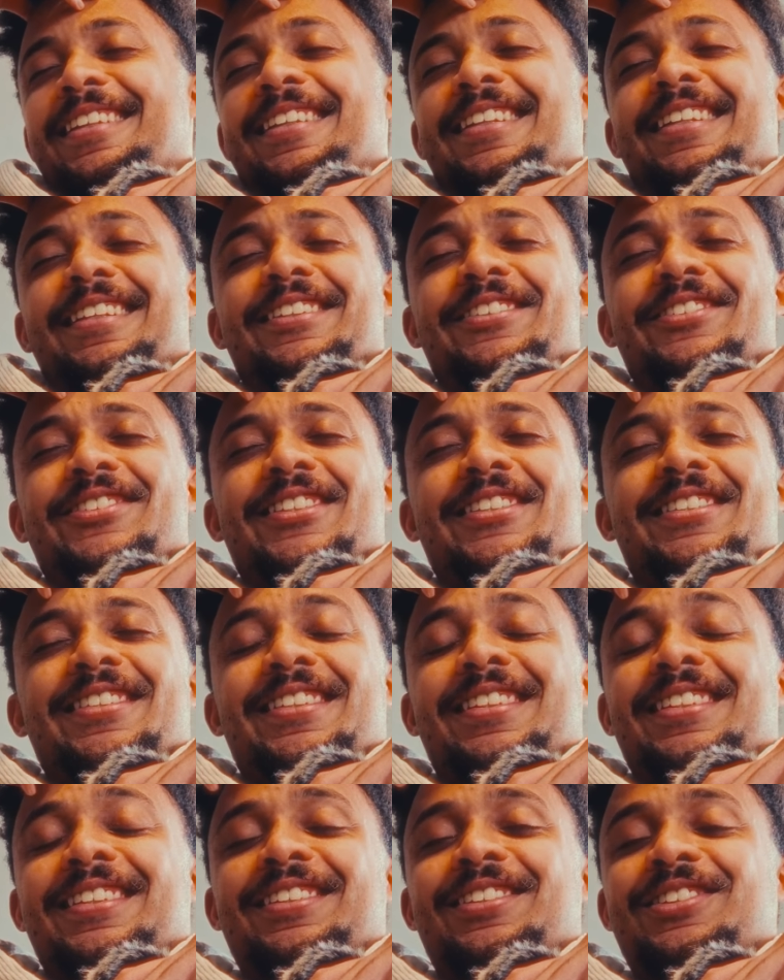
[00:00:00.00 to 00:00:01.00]
and you just
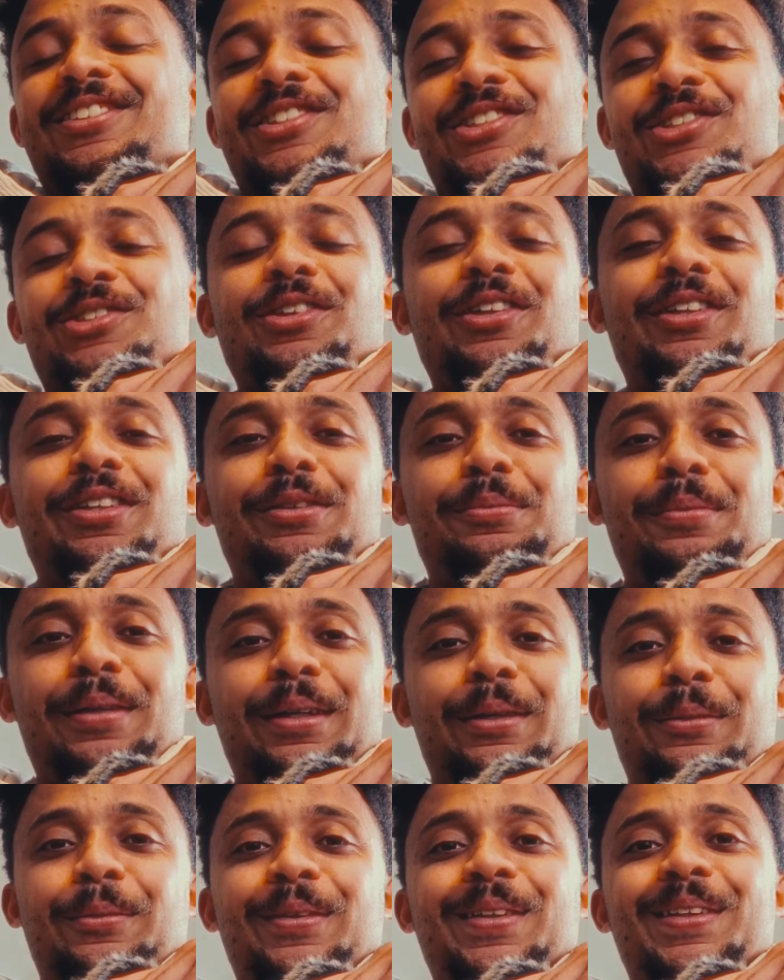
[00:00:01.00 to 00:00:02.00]
try to make
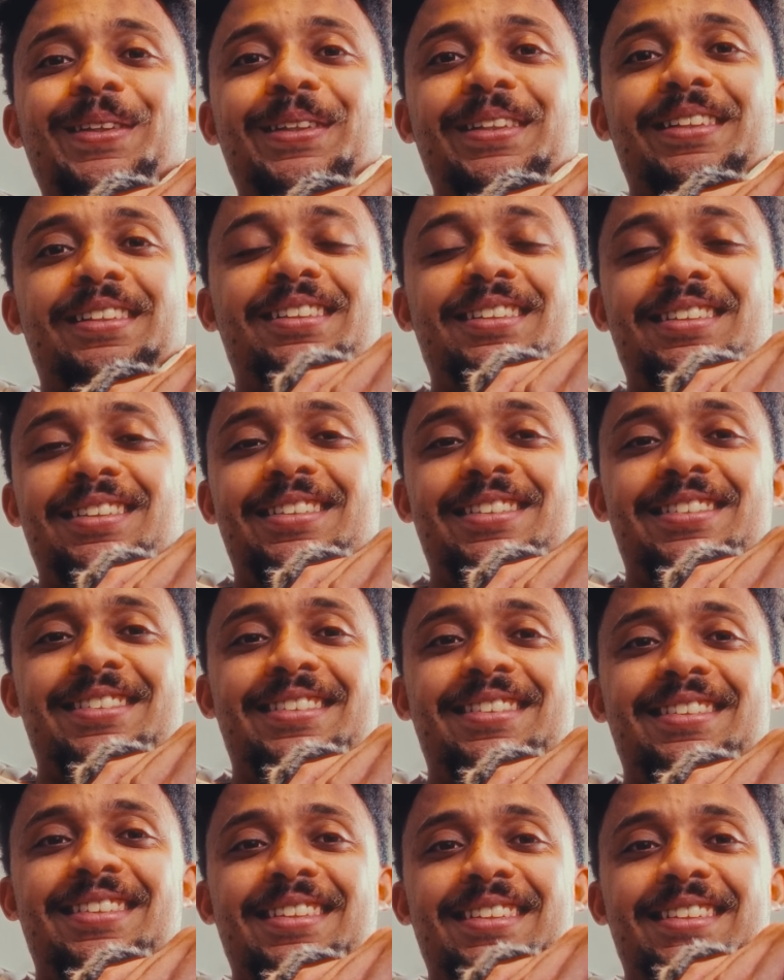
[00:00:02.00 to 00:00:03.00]
it work, and it
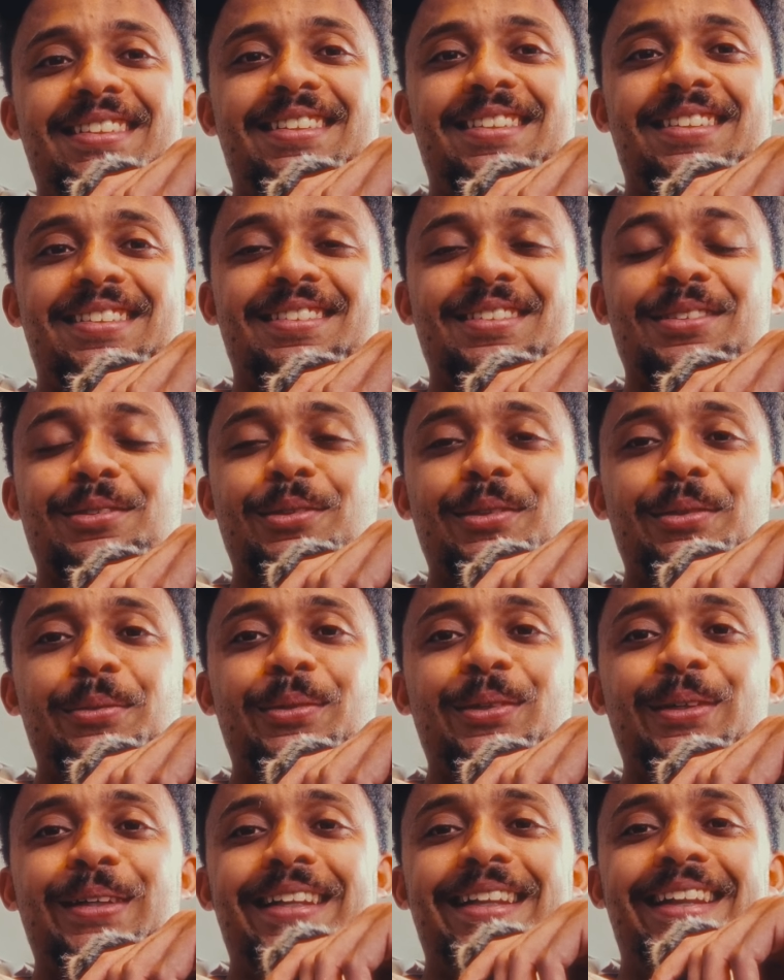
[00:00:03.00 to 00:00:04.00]
doesn't quite
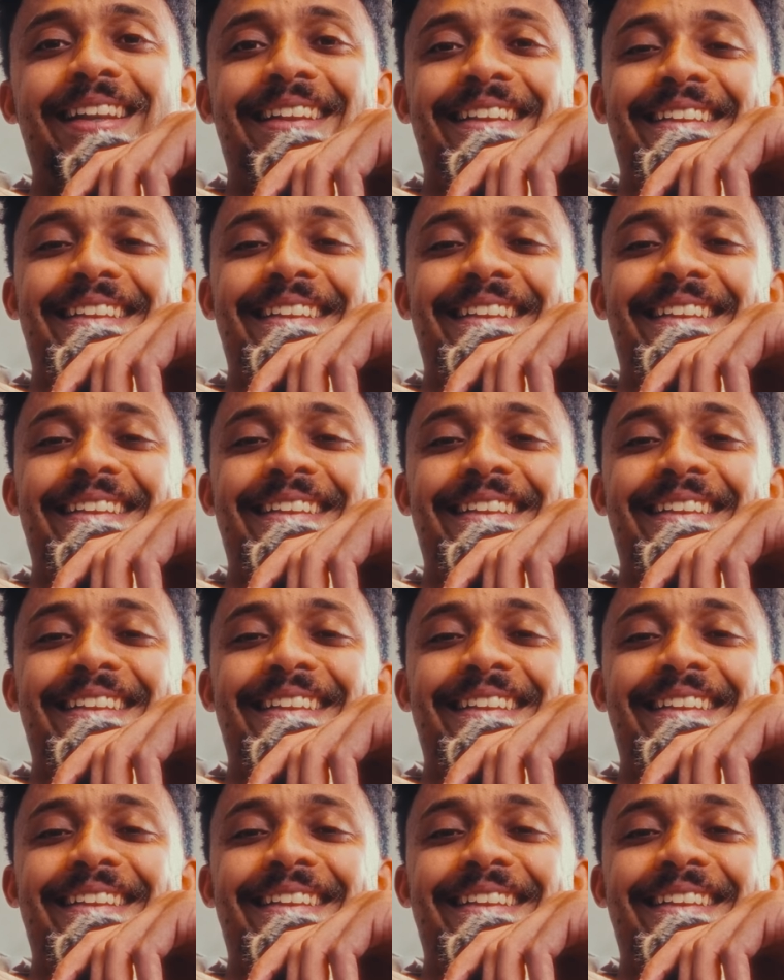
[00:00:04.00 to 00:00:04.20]
work.